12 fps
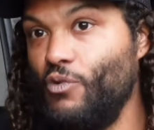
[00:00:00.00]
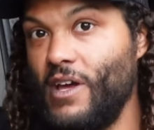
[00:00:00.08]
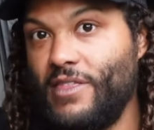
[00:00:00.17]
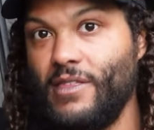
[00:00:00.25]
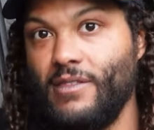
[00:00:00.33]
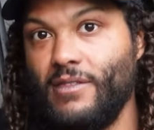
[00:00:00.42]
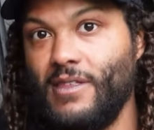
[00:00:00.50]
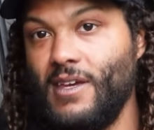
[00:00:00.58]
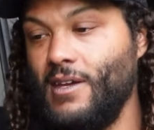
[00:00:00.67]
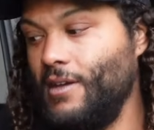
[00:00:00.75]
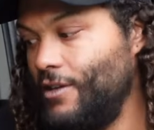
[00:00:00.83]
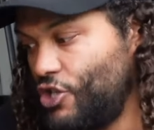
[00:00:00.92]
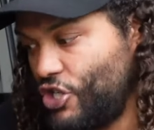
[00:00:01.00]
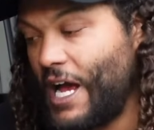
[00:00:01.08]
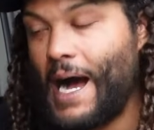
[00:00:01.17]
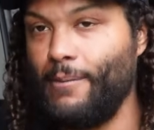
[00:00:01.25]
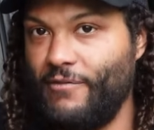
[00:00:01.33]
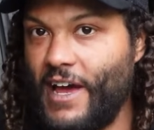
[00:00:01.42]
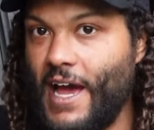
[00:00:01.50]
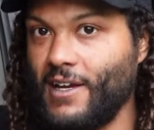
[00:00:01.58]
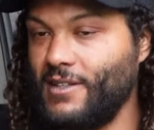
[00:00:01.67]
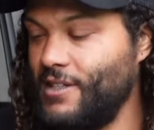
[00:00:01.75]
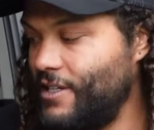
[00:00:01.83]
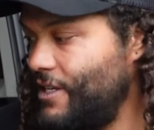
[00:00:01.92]
with the shop vac.
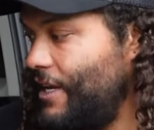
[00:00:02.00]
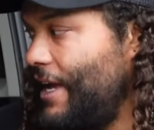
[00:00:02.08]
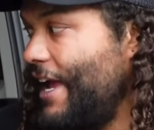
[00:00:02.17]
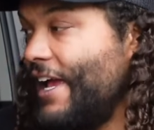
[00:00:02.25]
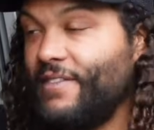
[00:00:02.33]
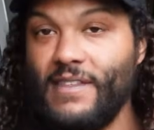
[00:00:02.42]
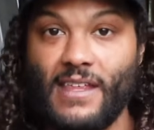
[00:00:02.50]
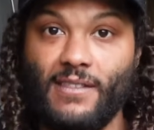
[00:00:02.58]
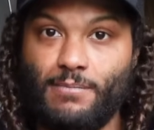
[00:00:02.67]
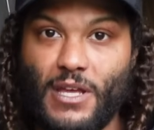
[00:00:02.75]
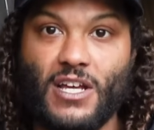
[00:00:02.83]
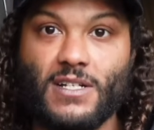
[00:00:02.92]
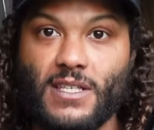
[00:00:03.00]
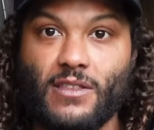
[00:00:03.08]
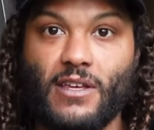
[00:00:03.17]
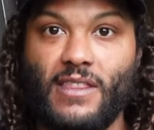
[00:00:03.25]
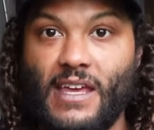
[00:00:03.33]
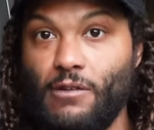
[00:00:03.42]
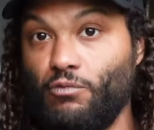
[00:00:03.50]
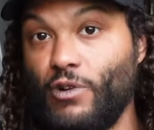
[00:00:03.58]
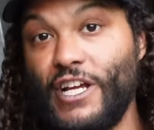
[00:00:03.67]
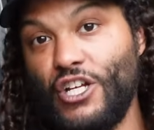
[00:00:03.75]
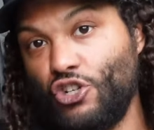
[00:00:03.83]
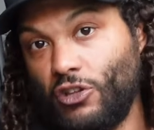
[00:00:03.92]
Because of the
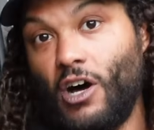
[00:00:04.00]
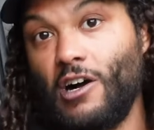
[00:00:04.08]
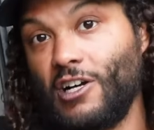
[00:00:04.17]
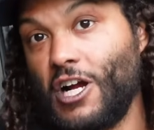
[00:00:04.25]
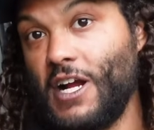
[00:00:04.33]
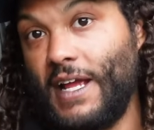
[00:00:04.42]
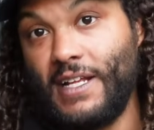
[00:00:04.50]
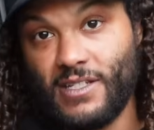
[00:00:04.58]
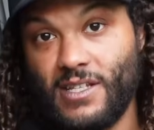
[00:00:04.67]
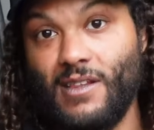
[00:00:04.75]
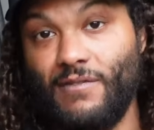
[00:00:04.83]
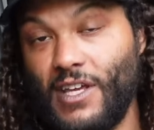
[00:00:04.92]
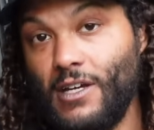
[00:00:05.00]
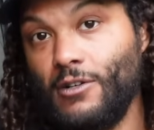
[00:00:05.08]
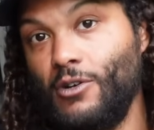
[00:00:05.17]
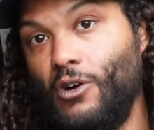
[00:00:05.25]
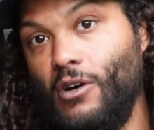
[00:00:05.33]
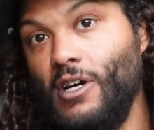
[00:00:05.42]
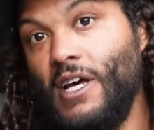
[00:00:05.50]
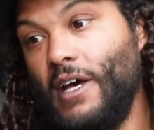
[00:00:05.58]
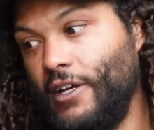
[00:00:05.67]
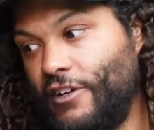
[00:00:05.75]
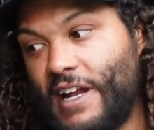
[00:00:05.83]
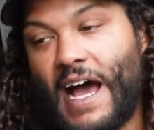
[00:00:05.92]
reach longer into the vehicle,
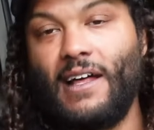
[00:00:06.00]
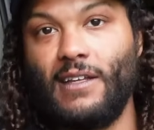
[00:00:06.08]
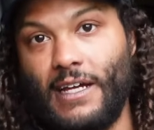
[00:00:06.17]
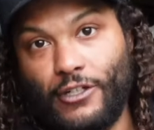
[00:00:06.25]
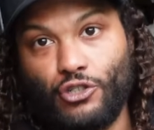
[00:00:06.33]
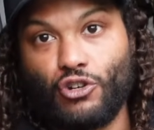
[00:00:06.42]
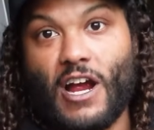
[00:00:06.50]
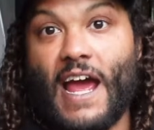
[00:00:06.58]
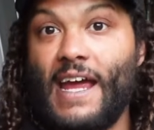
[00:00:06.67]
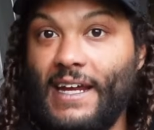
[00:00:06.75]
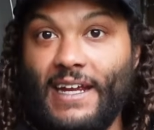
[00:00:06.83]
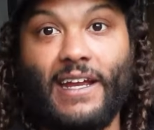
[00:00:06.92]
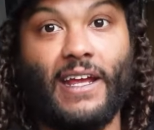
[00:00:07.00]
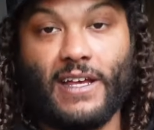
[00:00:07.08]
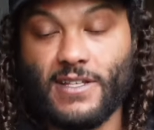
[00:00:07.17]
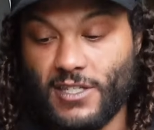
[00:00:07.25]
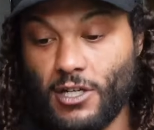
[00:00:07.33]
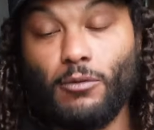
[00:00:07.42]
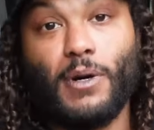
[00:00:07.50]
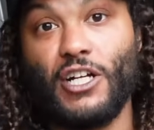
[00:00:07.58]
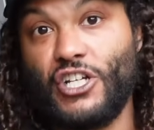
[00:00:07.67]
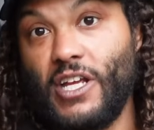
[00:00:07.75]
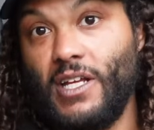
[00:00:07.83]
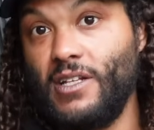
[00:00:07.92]
you're not like dragging it so
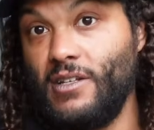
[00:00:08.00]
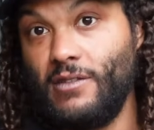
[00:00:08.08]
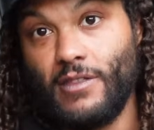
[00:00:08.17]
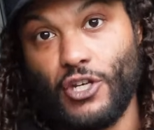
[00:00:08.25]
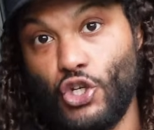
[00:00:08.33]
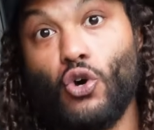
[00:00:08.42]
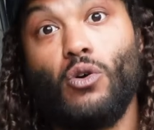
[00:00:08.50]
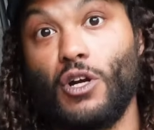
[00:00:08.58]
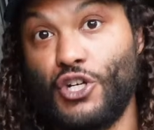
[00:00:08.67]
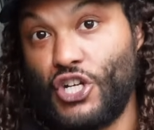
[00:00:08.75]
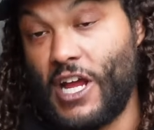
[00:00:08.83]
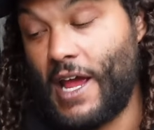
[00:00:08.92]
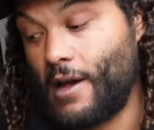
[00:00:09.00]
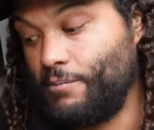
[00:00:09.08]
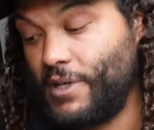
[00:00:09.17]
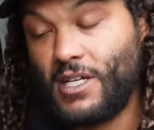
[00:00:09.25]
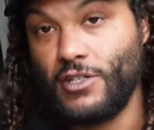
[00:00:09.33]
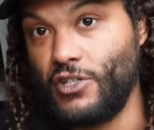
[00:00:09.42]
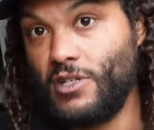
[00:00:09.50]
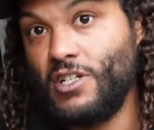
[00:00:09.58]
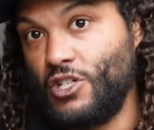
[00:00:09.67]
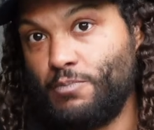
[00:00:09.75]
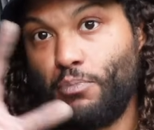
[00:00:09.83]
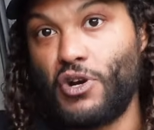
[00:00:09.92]
much in the door jam, because you can
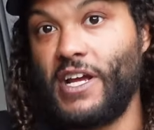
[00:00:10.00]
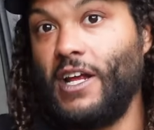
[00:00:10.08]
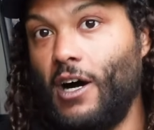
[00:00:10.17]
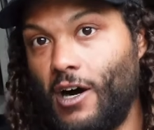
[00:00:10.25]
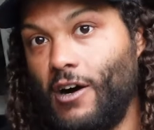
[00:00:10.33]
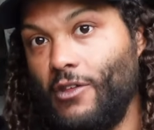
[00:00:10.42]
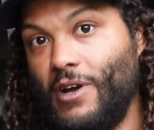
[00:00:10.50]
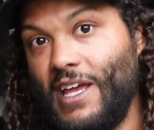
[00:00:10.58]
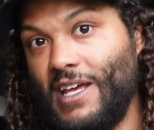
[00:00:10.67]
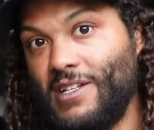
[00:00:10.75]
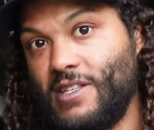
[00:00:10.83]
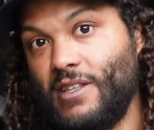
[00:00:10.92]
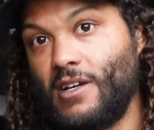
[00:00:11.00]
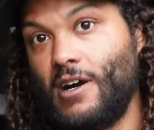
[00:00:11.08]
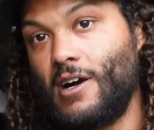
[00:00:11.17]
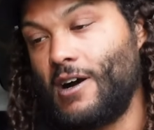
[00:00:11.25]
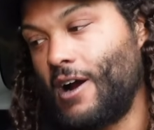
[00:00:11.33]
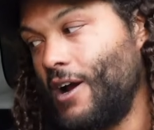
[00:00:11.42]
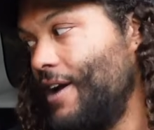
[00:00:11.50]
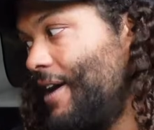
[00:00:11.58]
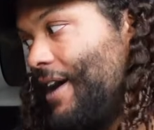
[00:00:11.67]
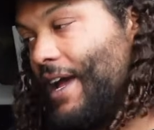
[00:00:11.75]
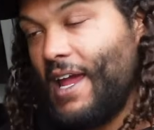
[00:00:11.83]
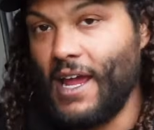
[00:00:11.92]
just bring it all the way into the car
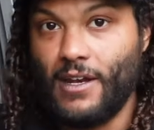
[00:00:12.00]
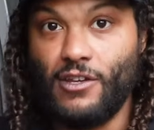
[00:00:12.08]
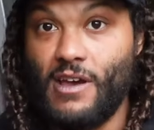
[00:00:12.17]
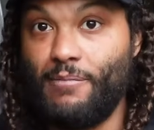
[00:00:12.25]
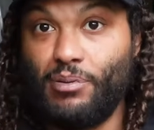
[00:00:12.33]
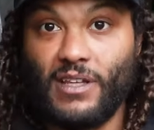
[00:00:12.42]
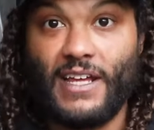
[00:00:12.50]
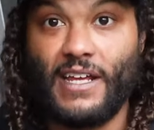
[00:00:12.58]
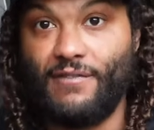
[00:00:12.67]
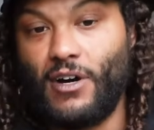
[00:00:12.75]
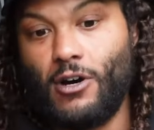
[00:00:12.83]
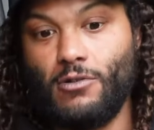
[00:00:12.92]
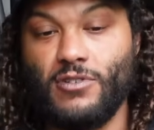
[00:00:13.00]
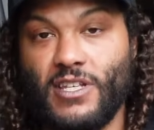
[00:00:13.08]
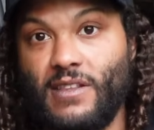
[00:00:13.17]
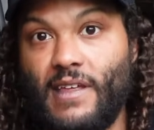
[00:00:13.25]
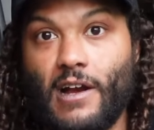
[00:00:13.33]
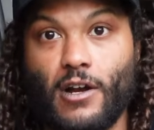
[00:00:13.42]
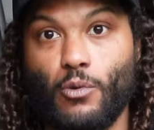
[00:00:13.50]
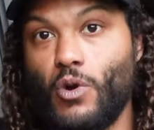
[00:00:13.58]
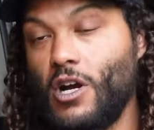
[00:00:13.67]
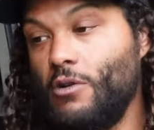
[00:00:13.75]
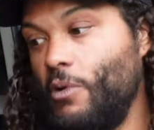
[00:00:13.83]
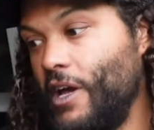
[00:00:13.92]
and you have plenty of hose in there to
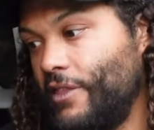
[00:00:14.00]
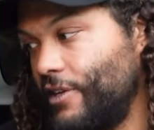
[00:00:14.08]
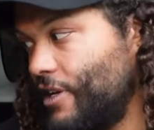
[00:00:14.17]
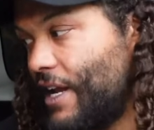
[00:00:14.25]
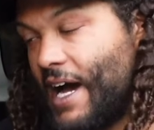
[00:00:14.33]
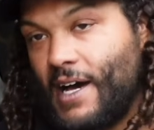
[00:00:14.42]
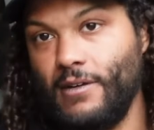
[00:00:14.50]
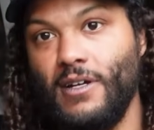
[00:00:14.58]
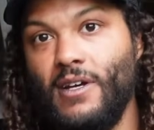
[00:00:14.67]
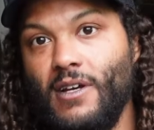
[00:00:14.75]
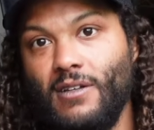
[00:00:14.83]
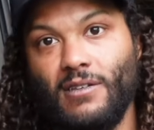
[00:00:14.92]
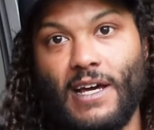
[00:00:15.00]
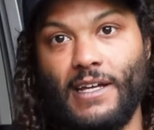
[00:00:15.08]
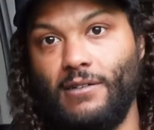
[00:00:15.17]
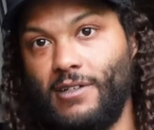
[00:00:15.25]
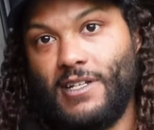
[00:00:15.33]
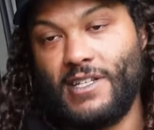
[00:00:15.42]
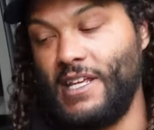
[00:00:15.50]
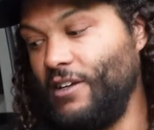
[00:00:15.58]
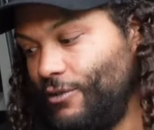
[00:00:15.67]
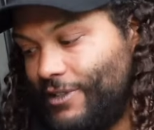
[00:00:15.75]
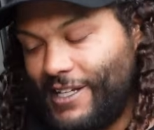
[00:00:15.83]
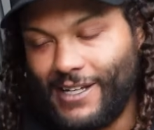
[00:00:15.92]
work with. You're not like
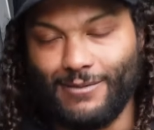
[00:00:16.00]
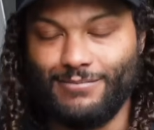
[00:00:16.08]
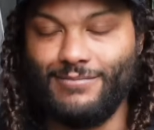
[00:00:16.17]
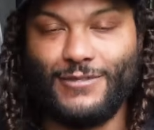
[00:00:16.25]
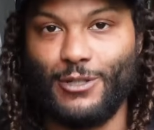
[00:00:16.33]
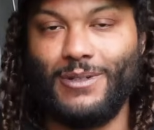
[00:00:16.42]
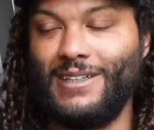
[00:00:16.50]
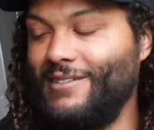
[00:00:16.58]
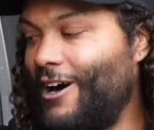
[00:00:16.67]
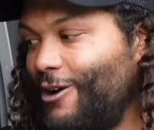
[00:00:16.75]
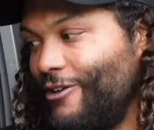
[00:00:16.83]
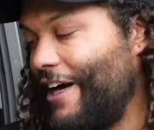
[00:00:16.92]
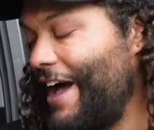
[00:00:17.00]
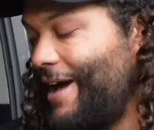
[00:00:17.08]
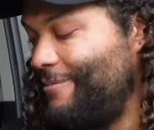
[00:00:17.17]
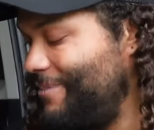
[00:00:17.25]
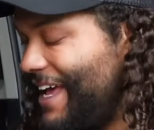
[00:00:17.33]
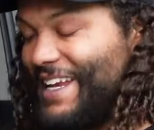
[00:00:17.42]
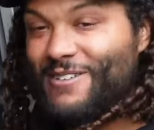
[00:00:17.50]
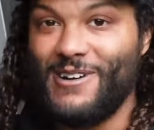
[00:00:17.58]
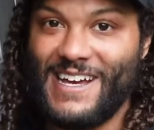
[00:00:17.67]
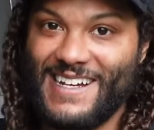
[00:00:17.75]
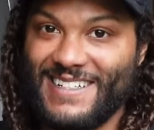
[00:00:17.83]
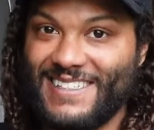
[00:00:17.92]
continually doing all that.
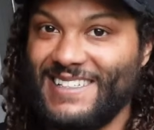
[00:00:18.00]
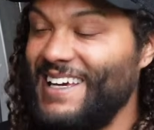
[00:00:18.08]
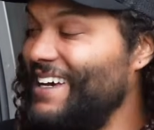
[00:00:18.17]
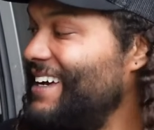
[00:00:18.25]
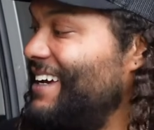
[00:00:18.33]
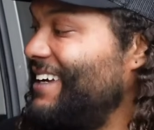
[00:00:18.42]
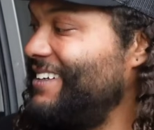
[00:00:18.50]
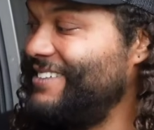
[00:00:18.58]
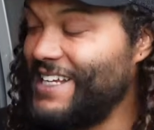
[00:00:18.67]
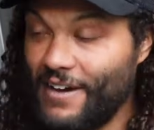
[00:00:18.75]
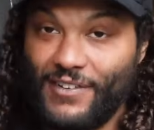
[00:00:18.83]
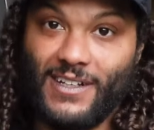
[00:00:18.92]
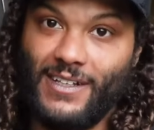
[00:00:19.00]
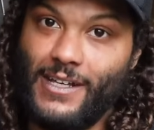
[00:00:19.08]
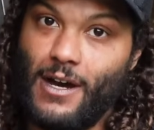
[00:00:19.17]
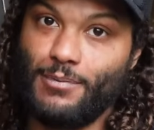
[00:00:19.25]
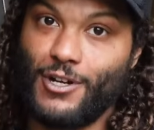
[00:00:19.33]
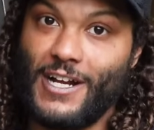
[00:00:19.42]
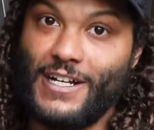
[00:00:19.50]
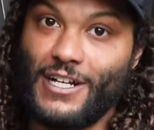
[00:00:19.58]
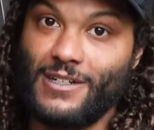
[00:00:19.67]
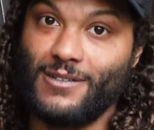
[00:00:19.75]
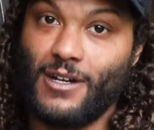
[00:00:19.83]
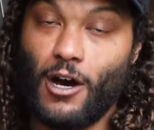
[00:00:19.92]
Anyways, definitely upgrade
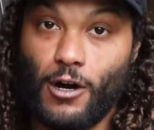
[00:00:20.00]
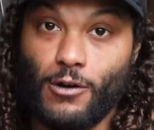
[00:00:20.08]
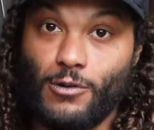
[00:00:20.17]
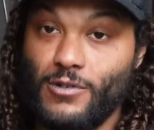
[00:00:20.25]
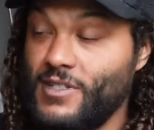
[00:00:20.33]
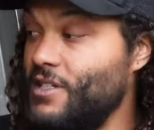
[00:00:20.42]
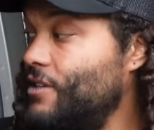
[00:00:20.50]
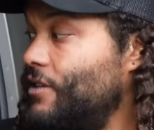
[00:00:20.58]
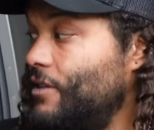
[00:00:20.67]
your hose.